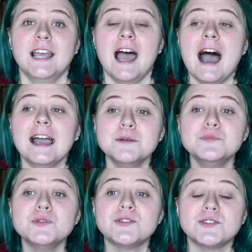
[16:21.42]
I
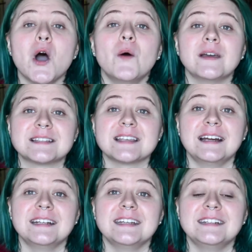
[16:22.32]
am so
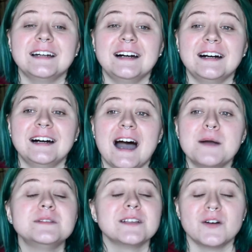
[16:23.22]
excited.
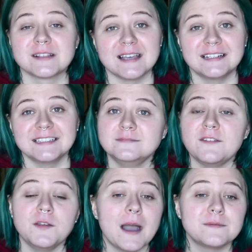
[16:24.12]
I'm so excited.
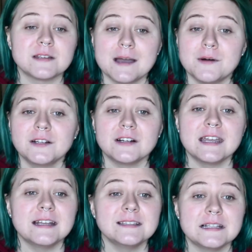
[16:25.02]
If you have time on your
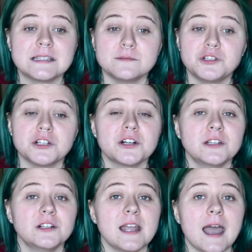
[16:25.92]
hands and some sugar
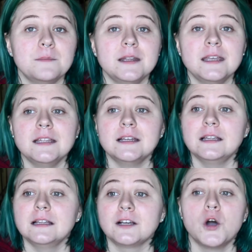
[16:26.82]
in your cabinet,
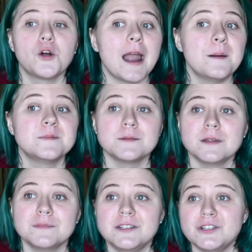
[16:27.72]
go grab some
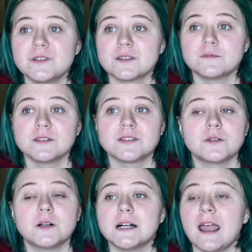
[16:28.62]
lemon juice from the
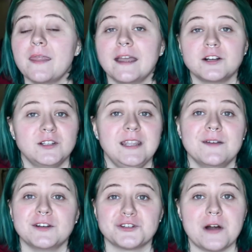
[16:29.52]
store and like give
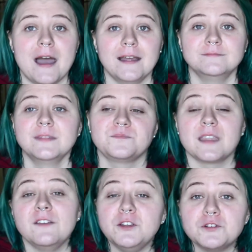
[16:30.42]
it a try.
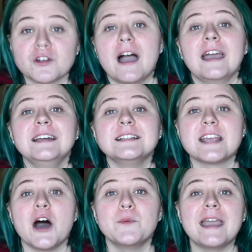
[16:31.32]
If you try it,
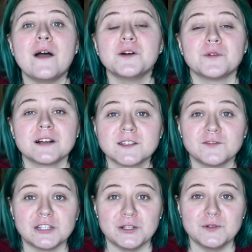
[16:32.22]
tell me how it works
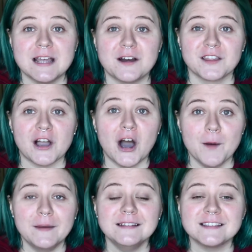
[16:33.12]
for you down in the
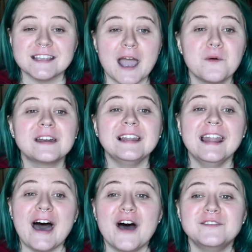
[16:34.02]
comments. I would
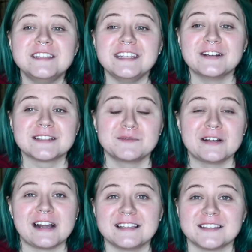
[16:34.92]
love to hear some of
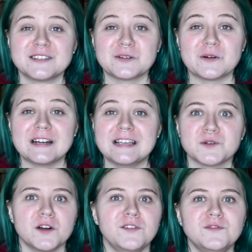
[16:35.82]
your guys' stories,
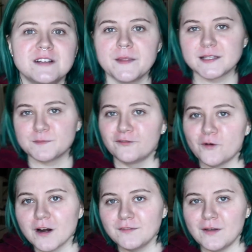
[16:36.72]
or if you've done this
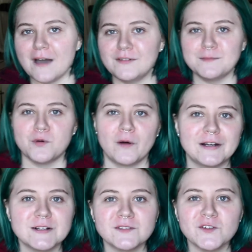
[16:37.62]
before, if you have any
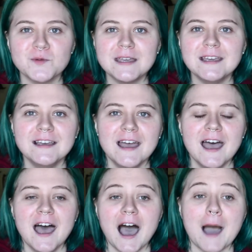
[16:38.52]
pointers for me.
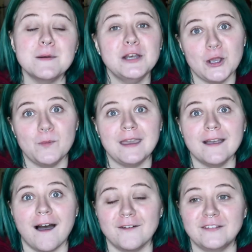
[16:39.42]
I'm a newbie,
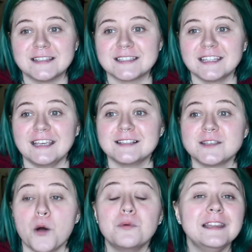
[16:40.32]
obviously,
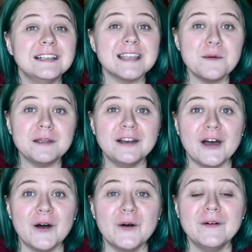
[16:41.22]
so please let me
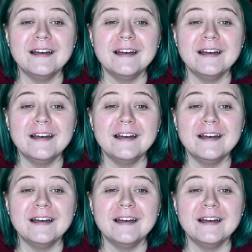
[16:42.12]
know.